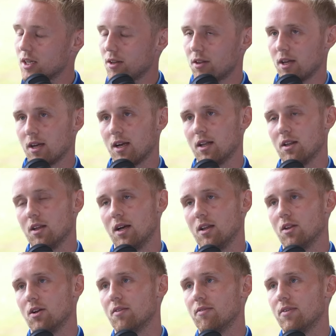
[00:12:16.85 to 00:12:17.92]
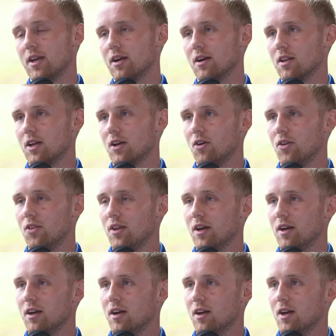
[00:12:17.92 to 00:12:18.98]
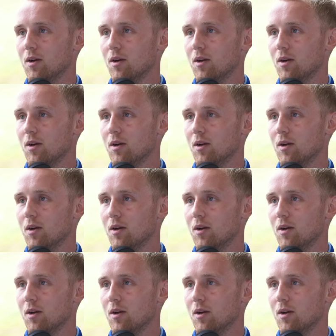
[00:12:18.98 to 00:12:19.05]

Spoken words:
I think I learned very early on that